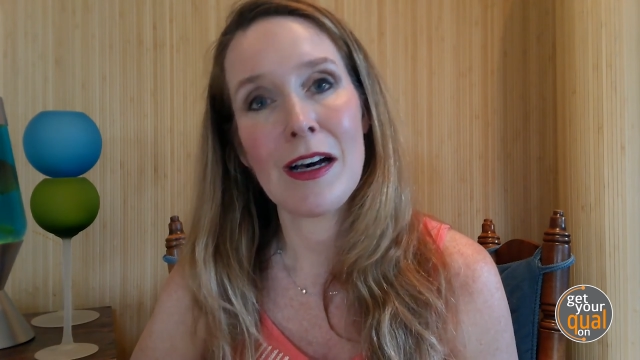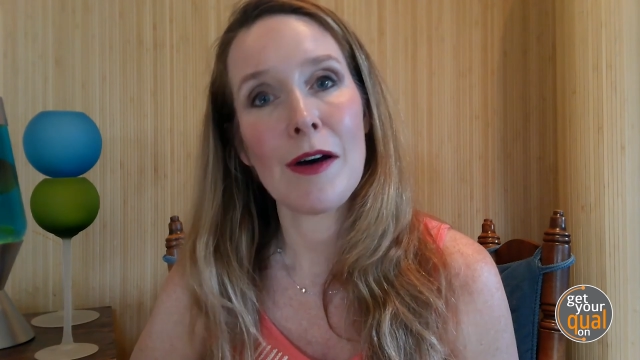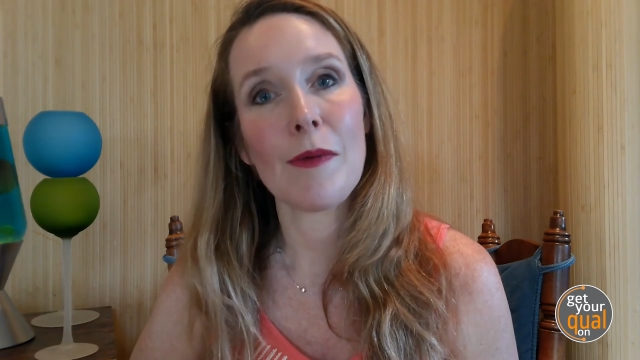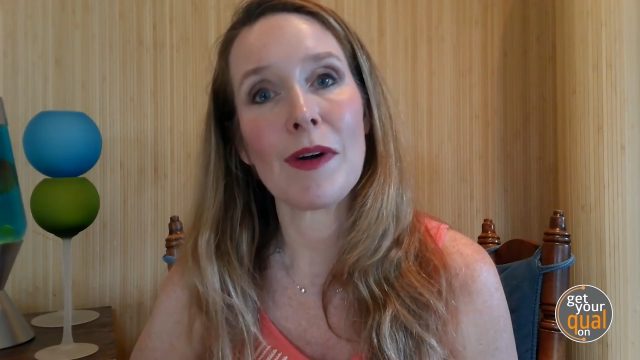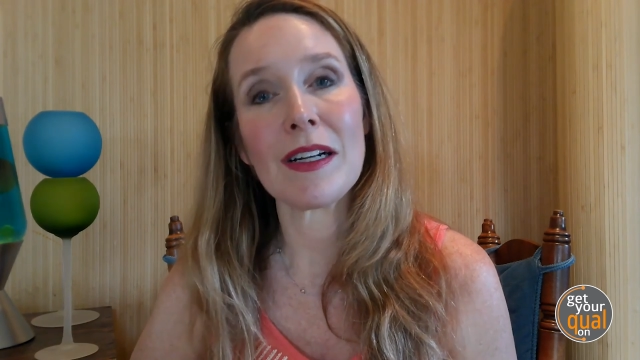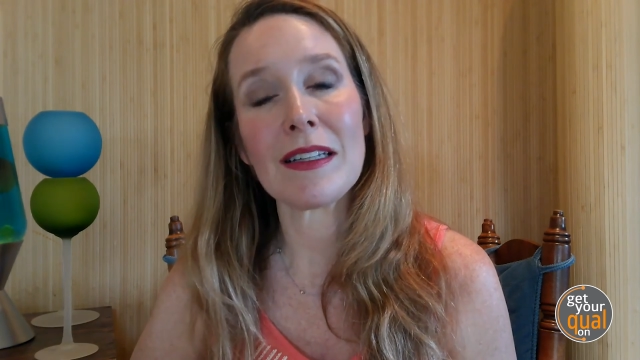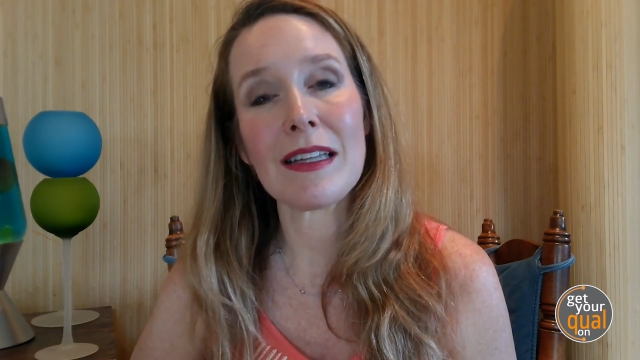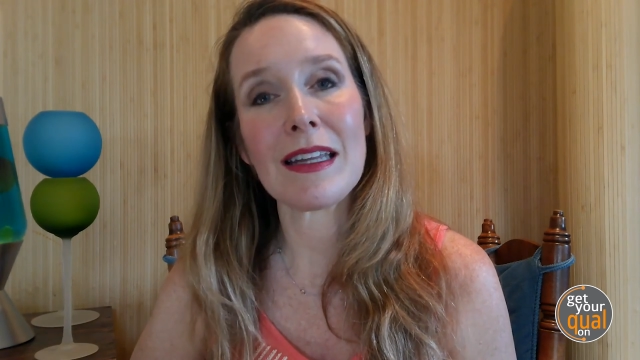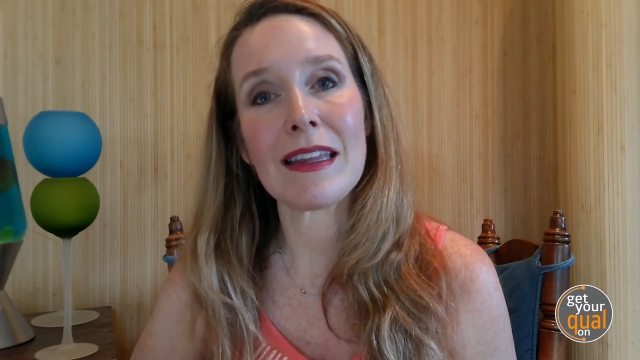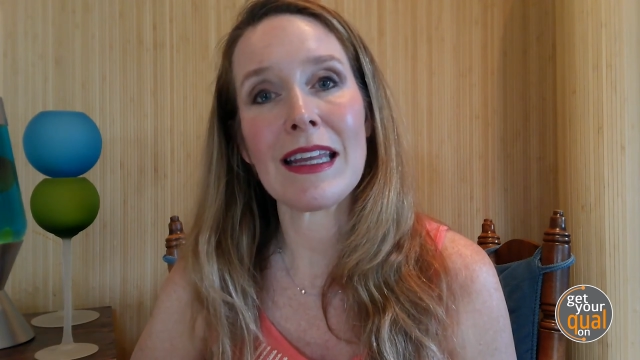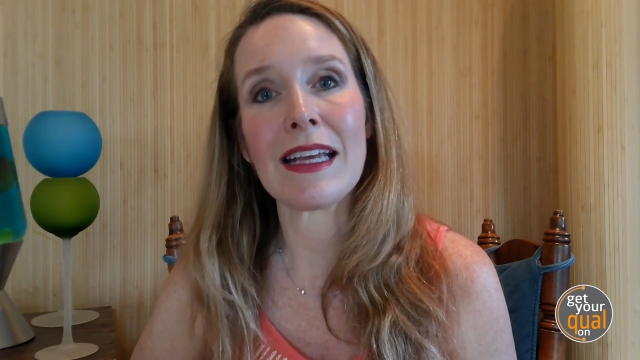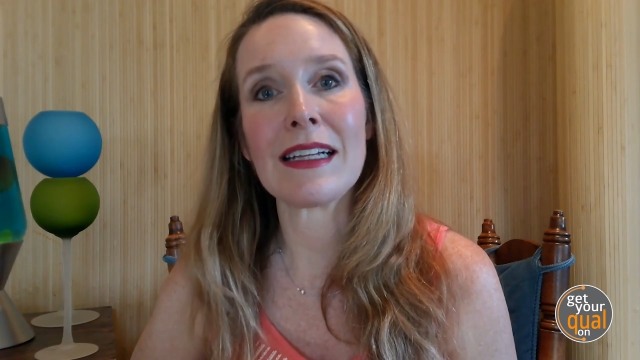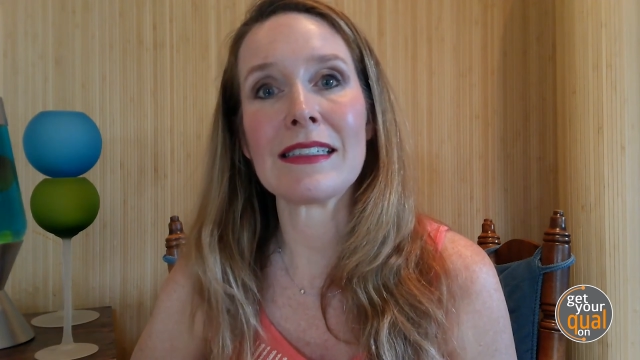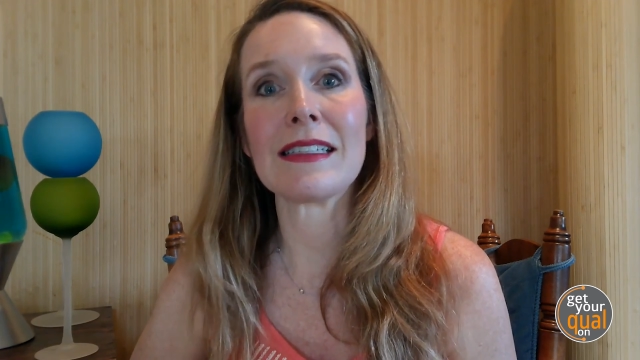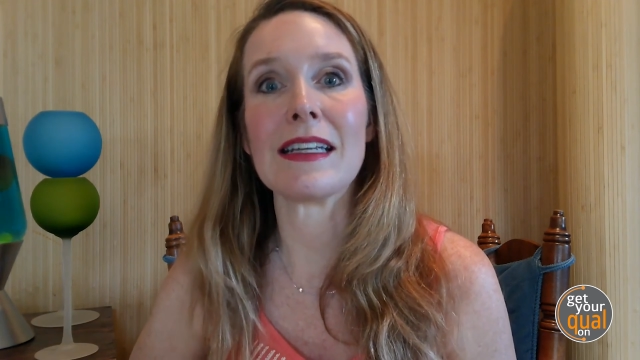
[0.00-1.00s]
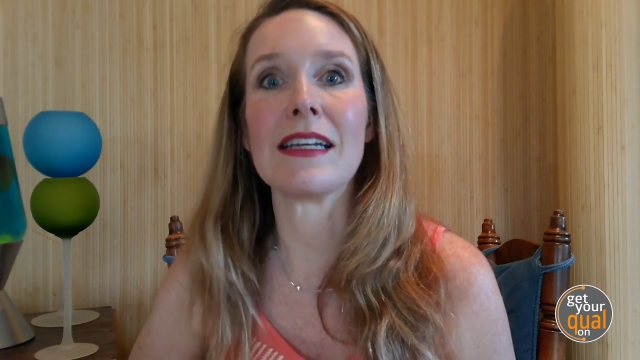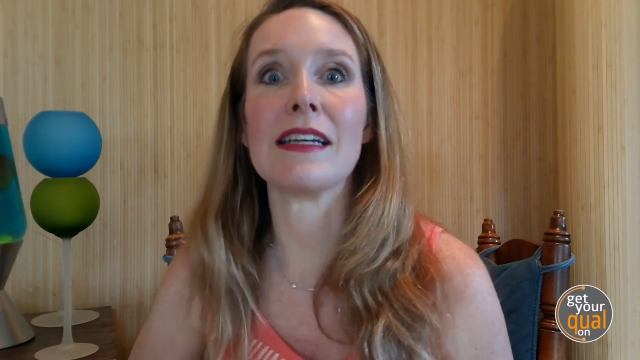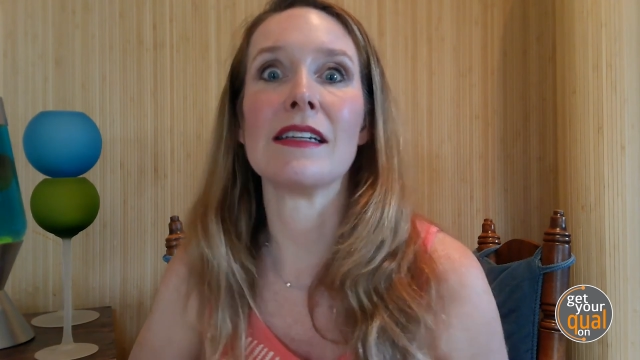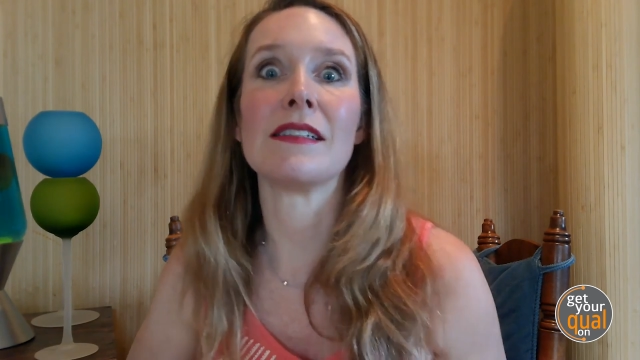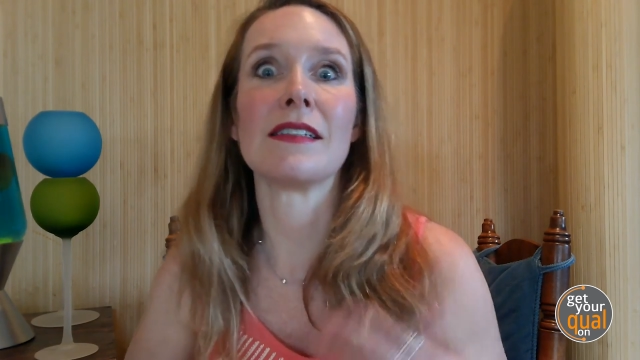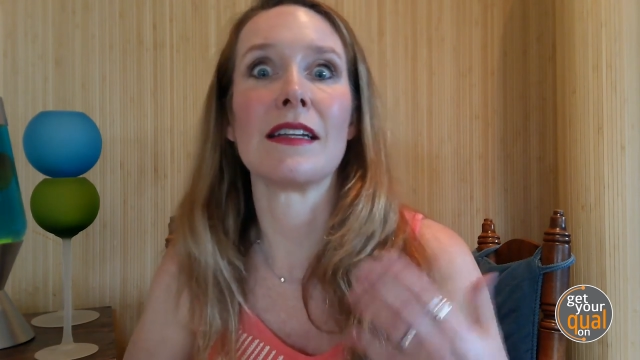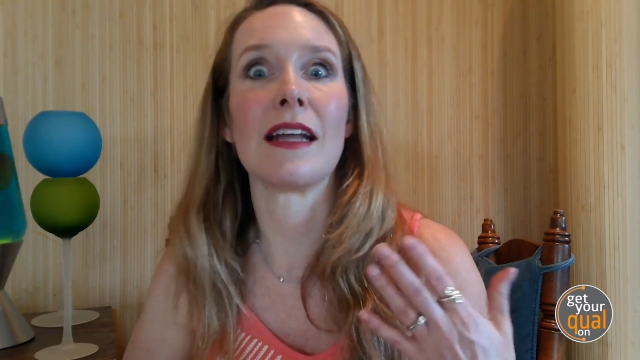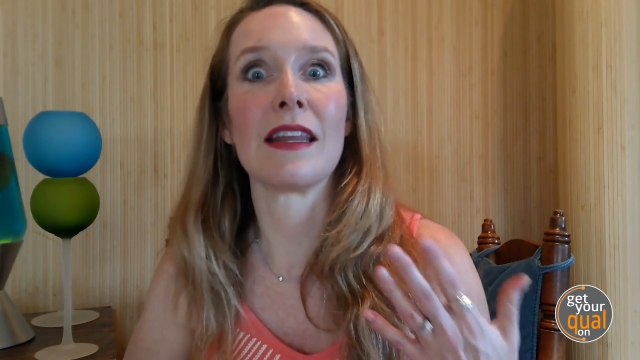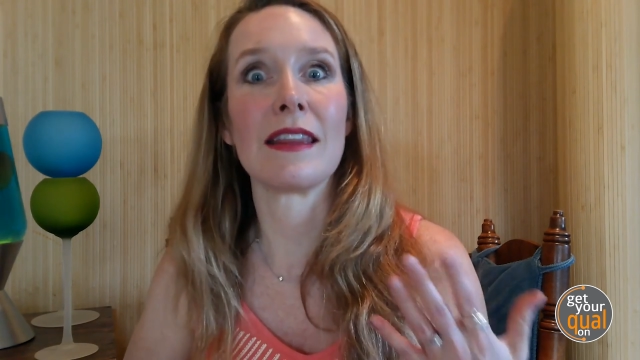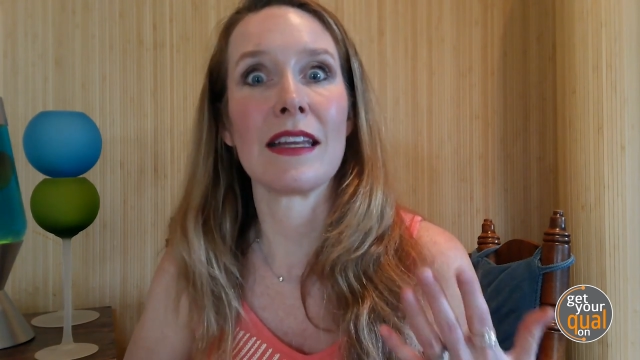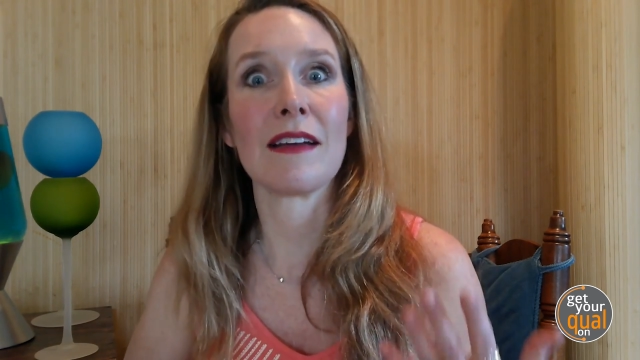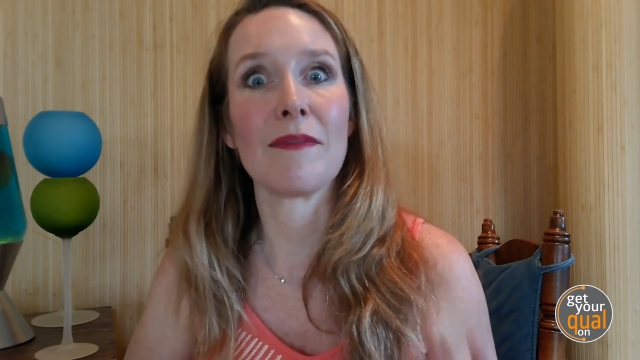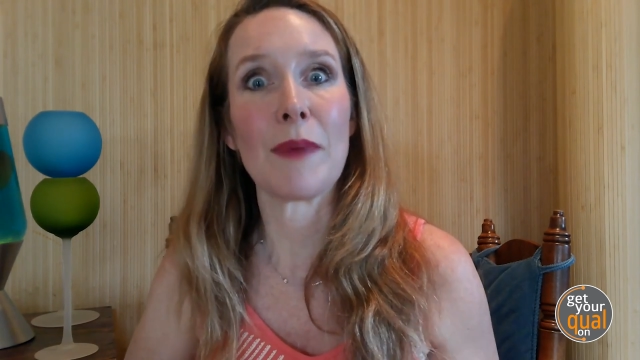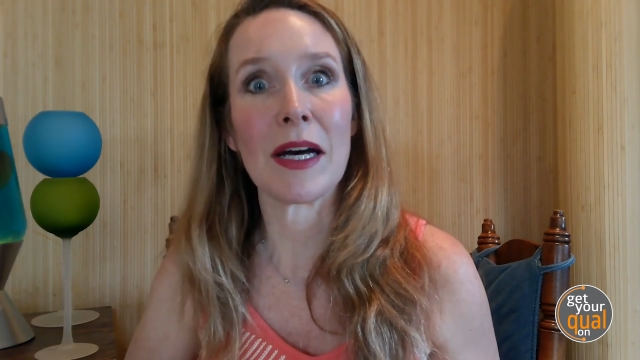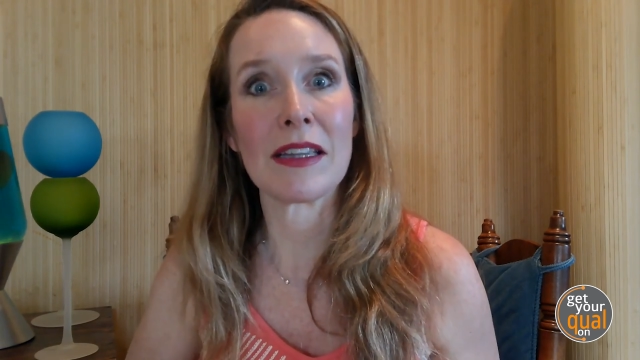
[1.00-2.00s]
One of the things is that I think
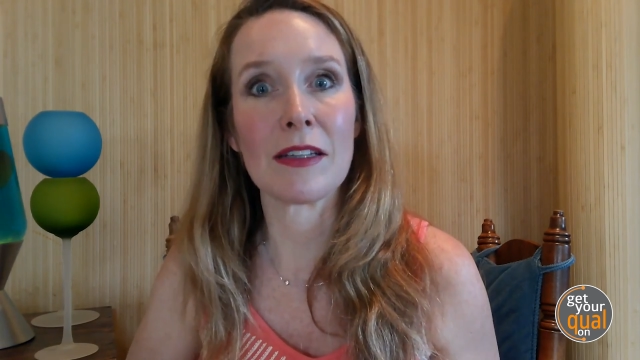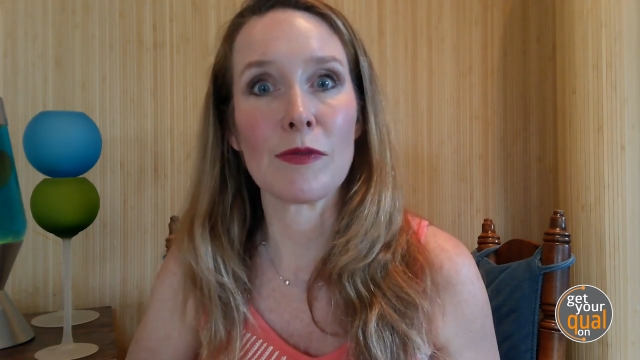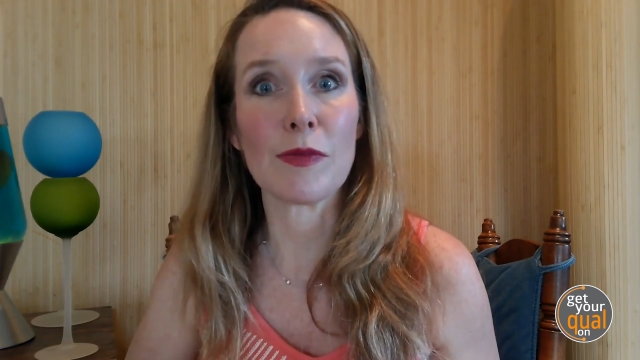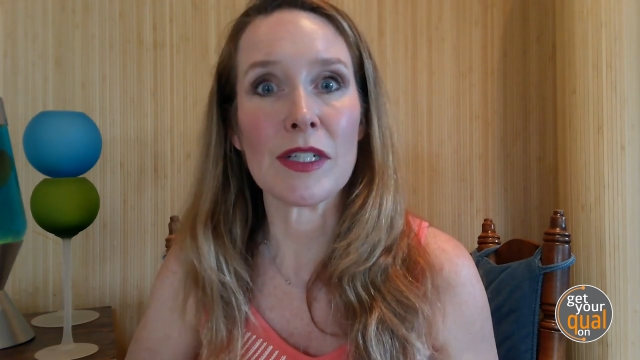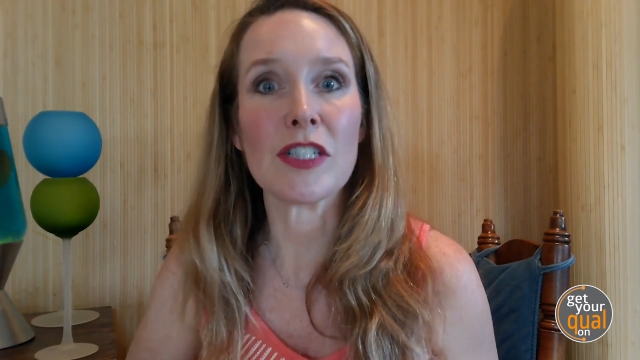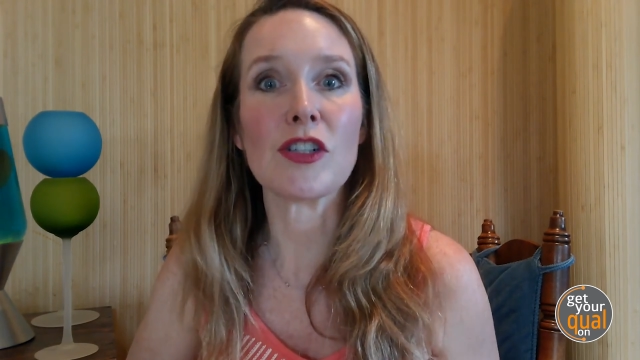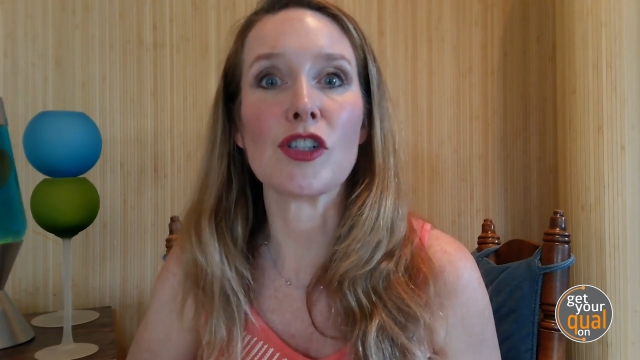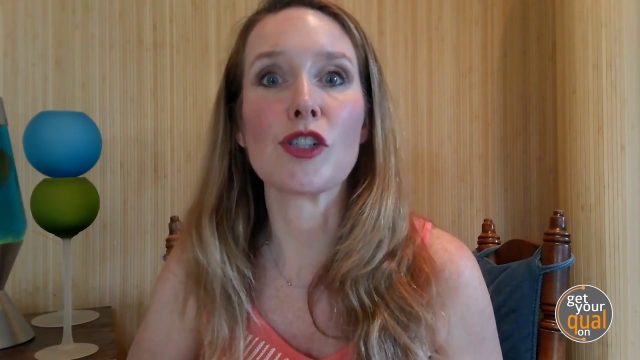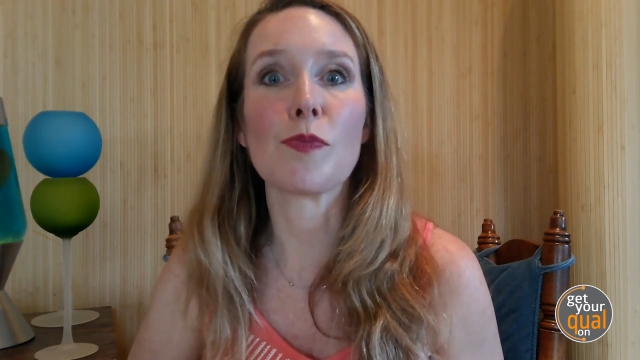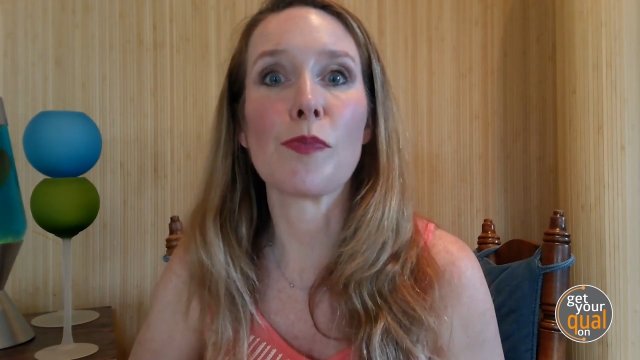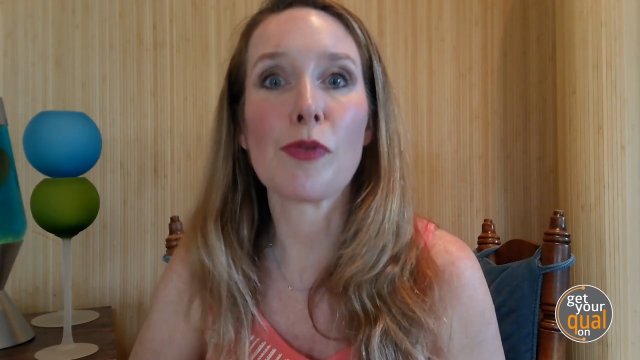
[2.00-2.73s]
about the research